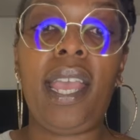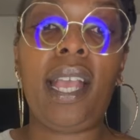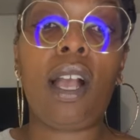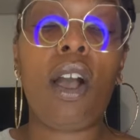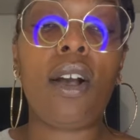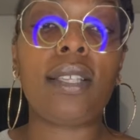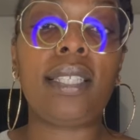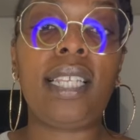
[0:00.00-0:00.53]

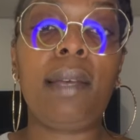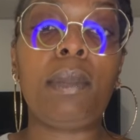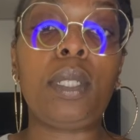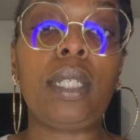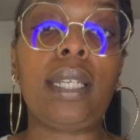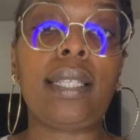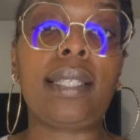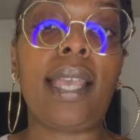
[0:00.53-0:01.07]
cause damage to
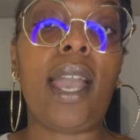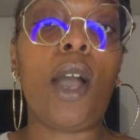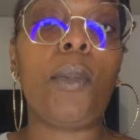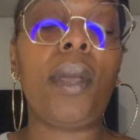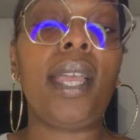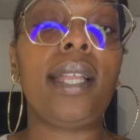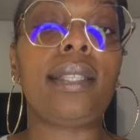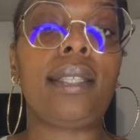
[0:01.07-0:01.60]
the scalp
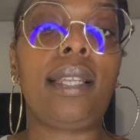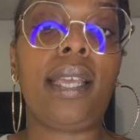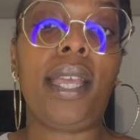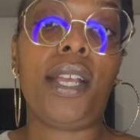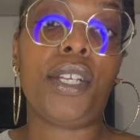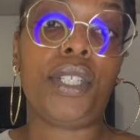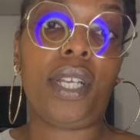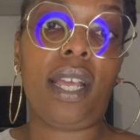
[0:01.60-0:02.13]
and to the
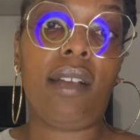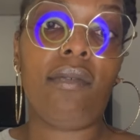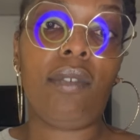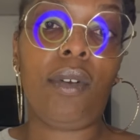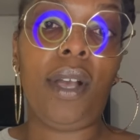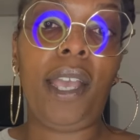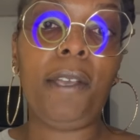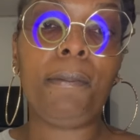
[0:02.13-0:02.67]
hair shaft.
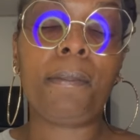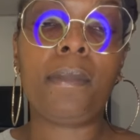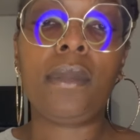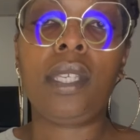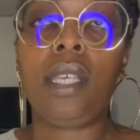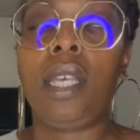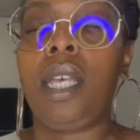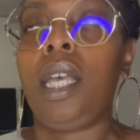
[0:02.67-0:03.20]
Okay,
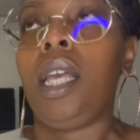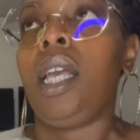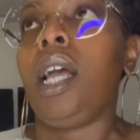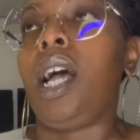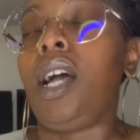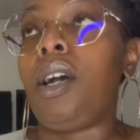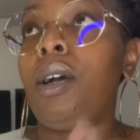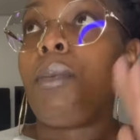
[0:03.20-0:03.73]

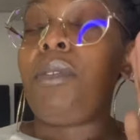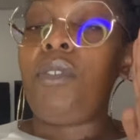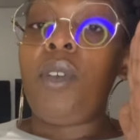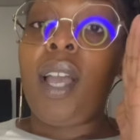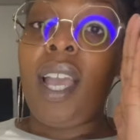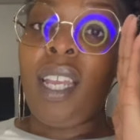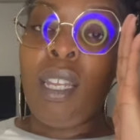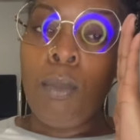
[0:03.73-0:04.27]
if you
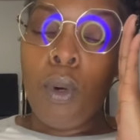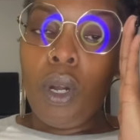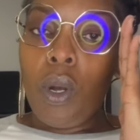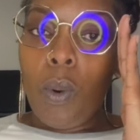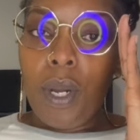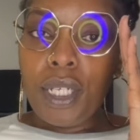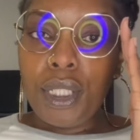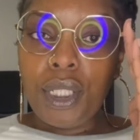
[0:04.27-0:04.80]
got any more
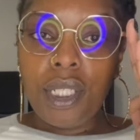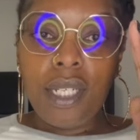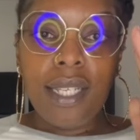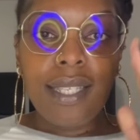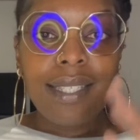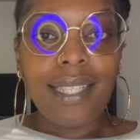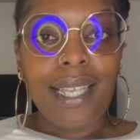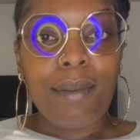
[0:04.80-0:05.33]

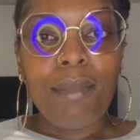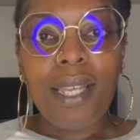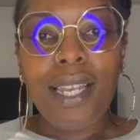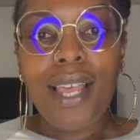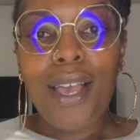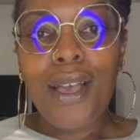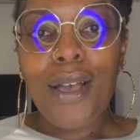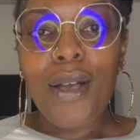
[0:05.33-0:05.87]
questions, let me
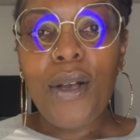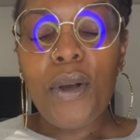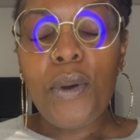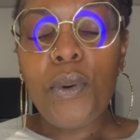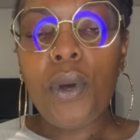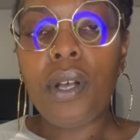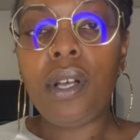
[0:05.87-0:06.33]
know.